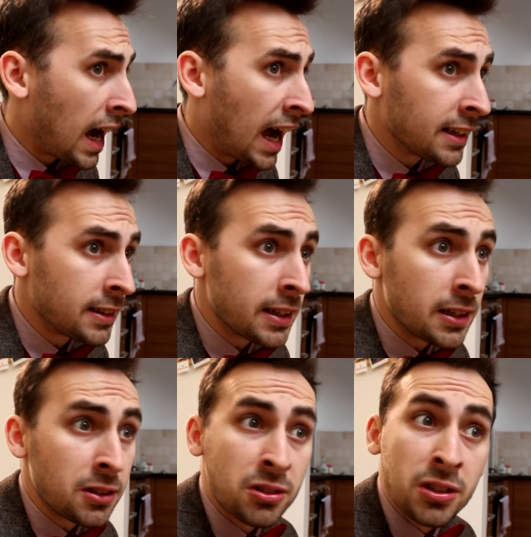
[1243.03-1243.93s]
And
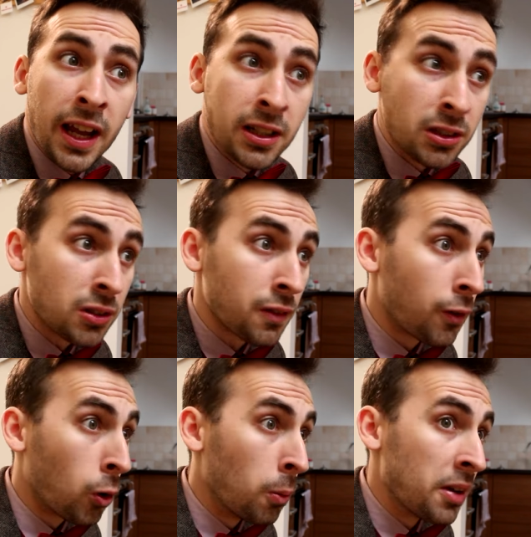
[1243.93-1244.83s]
he's changed
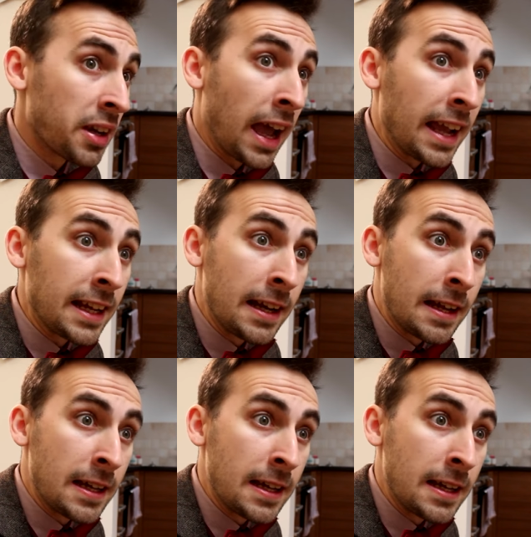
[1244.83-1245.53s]
form again.